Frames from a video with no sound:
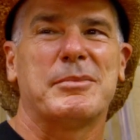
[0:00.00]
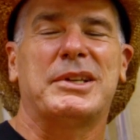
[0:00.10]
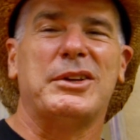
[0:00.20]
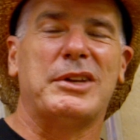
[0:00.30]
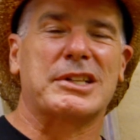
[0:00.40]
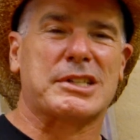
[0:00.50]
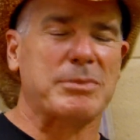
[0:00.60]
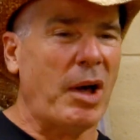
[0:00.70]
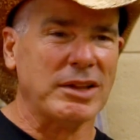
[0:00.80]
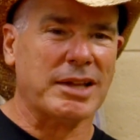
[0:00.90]
But dude, it's
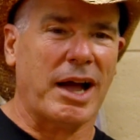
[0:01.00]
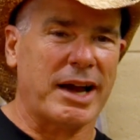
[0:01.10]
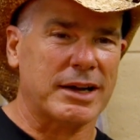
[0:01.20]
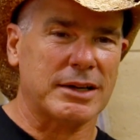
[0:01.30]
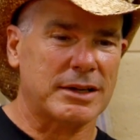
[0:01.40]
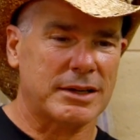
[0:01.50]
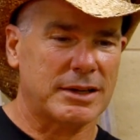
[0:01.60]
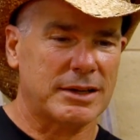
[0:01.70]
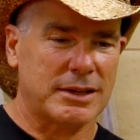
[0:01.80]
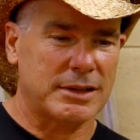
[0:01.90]
small tire,
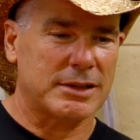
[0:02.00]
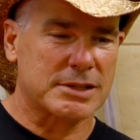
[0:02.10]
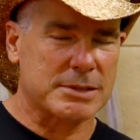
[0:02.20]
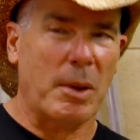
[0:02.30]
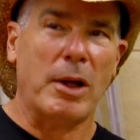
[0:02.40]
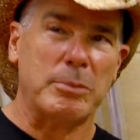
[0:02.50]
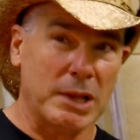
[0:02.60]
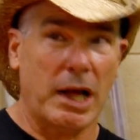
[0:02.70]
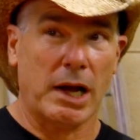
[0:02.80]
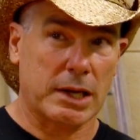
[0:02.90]
small
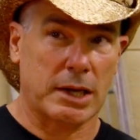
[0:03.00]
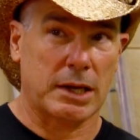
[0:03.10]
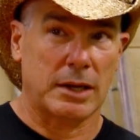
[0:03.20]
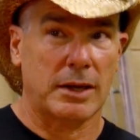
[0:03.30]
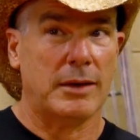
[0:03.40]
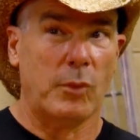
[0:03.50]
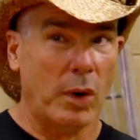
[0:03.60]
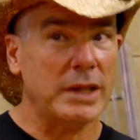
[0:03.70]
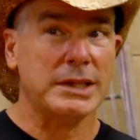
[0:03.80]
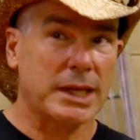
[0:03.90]
block,
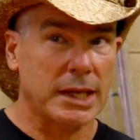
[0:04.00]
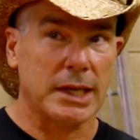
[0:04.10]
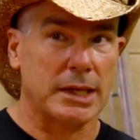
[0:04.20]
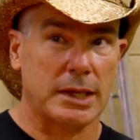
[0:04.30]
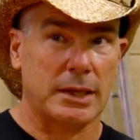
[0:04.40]
one kit.